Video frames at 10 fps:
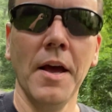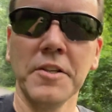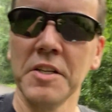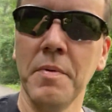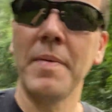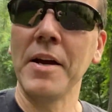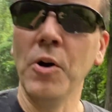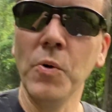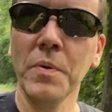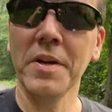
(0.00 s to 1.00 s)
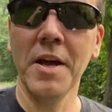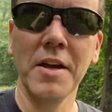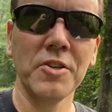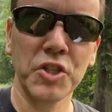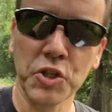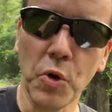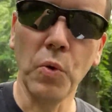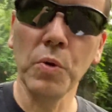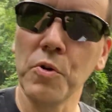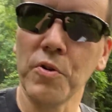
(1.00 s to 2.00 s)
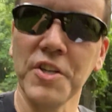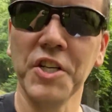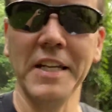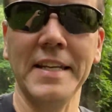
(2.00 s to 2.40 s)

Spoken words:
some of my own soul-crushing